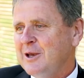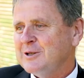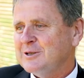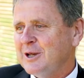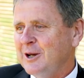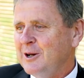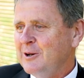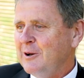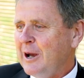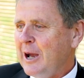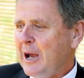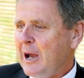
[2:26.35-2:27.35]

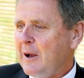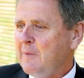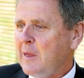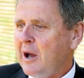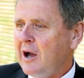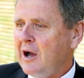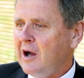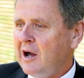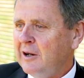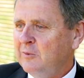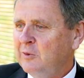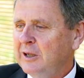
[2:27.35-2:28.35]
So
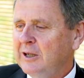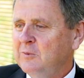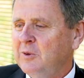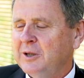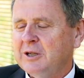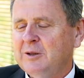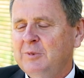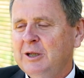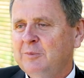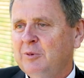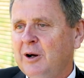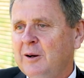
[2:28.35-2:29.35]
I'd really wanted to be
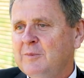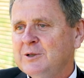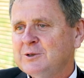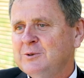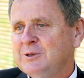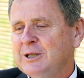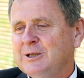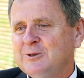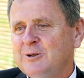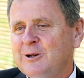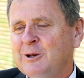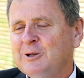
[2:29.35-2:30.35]
a primary school
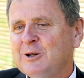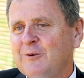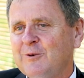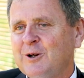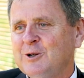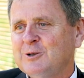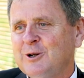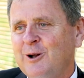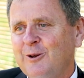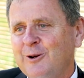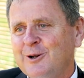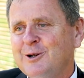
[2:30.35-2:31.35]
teacher and air traffic
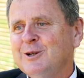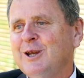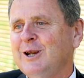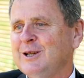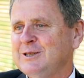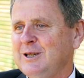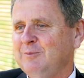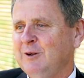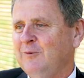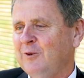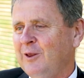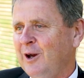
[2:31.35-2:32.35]
controller and didn't get
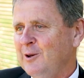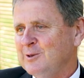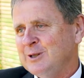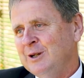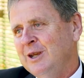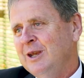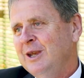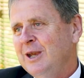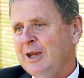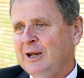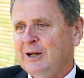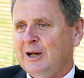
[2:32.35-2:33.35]
accepted for those, and
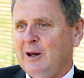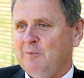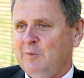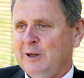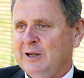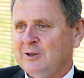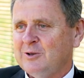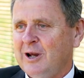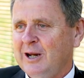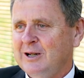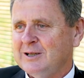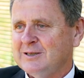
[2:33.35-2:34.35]
ended up being
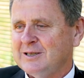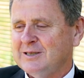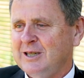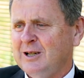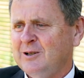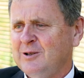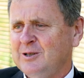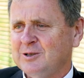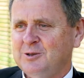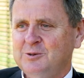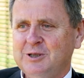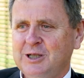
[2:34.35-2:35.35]
trained as a secondary
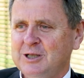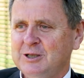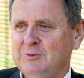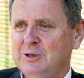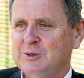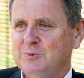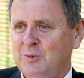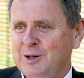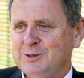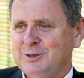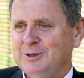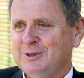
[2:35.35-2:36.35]
school teacher, which
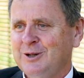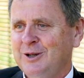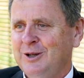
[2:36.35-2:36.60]
wasn't